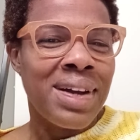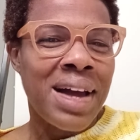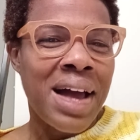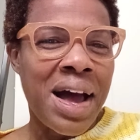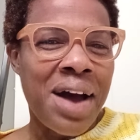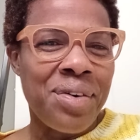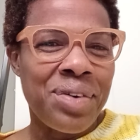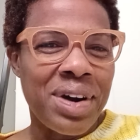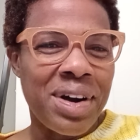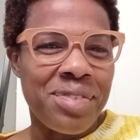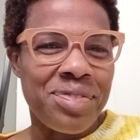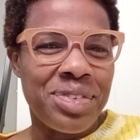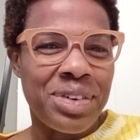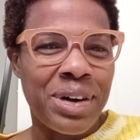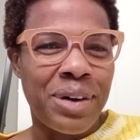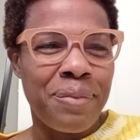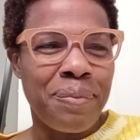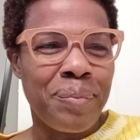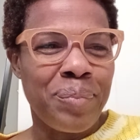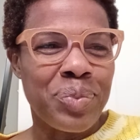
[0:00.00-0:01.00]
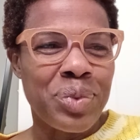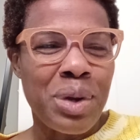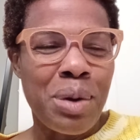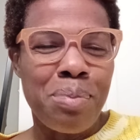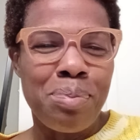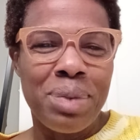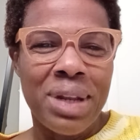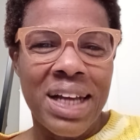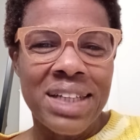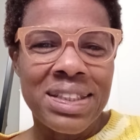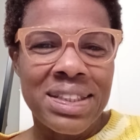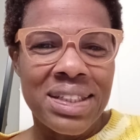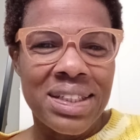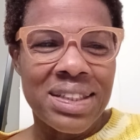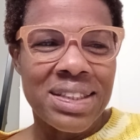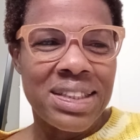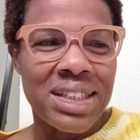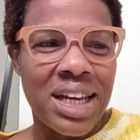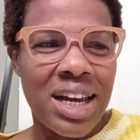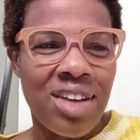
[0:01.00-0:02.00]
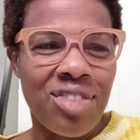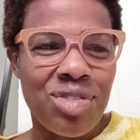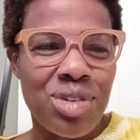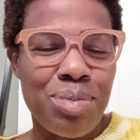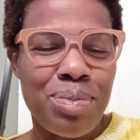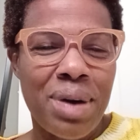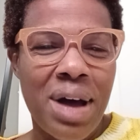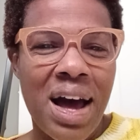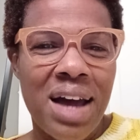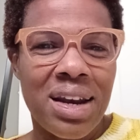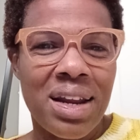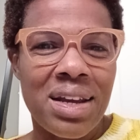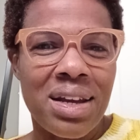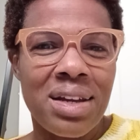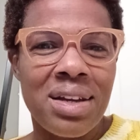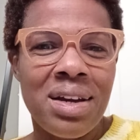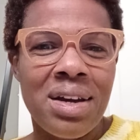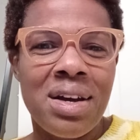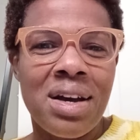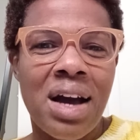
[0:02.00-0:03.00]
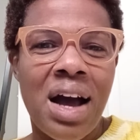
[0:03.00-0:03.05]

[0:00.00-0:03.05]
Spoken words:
However, blessings to everybody.